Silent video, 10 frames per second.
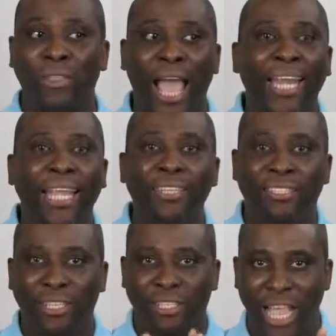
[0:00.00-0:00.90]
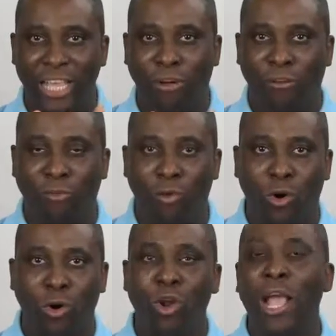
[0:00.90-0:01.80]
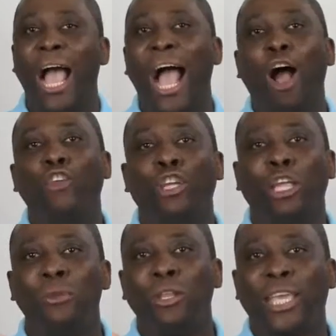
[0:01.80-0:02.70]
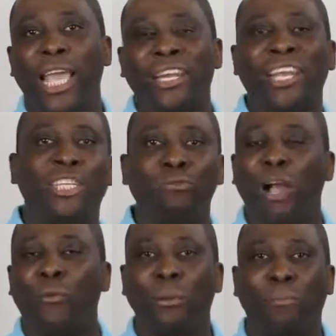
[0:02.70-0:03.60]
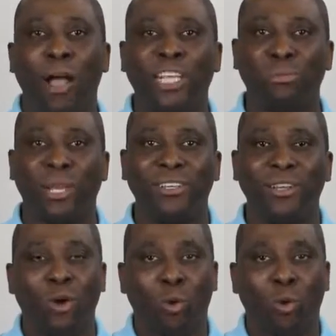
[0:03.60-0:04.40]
That is the standard for how you communicate and interact with a prospect